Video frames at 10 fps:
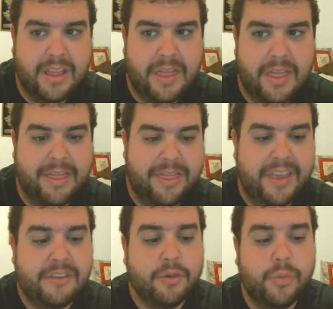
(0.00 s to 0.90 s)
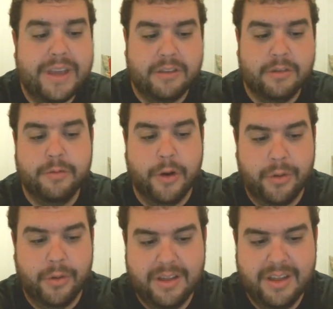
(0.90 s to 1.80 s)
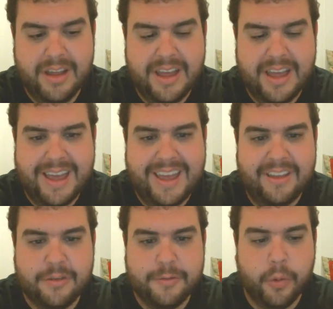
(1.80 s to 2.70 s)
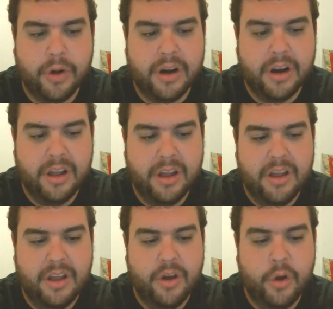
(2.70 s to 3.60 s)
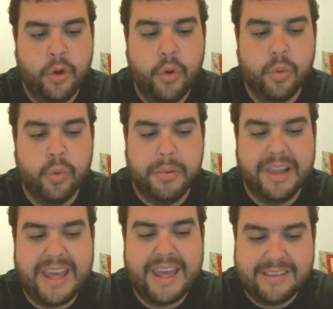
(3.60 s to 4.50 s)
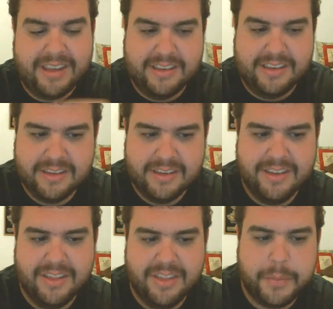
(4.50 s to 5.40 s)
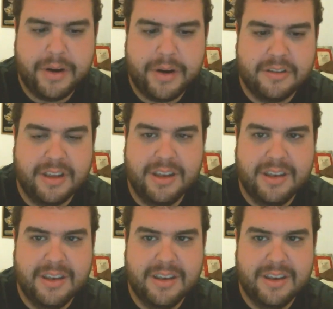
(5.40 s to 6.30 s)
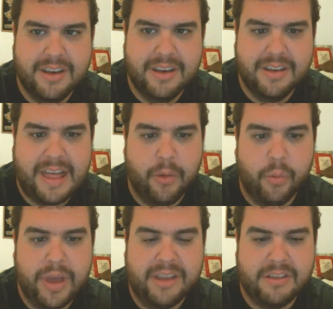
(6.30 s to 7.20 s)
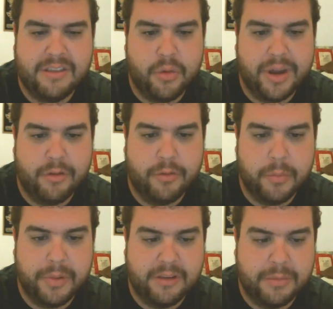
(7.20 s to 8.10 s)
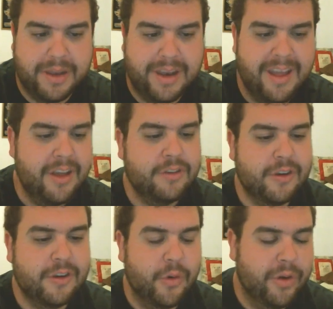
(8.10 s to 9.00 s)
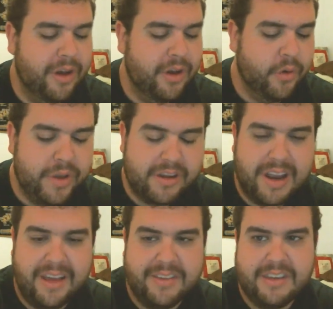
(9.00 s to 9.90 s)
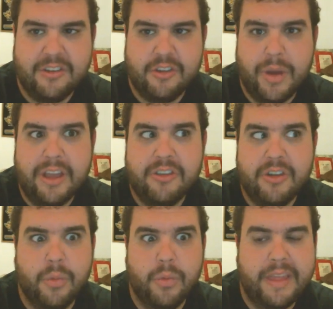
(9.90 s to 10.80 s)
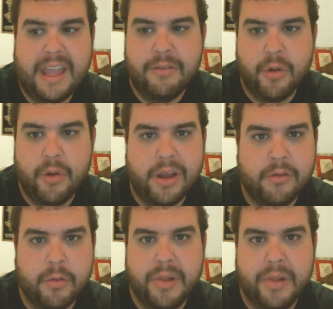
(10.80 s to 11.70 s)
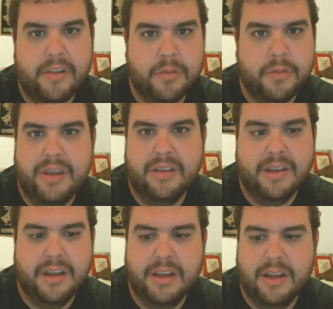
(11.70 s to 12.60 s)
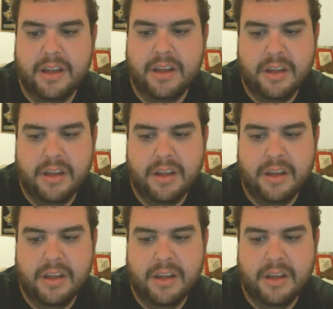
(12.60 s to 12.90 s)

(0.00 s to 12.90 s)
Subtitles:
that this week's vote is for who replaces the person that wins the Ring of Replacement. So we could have a situation where they give the Ring of Replacement to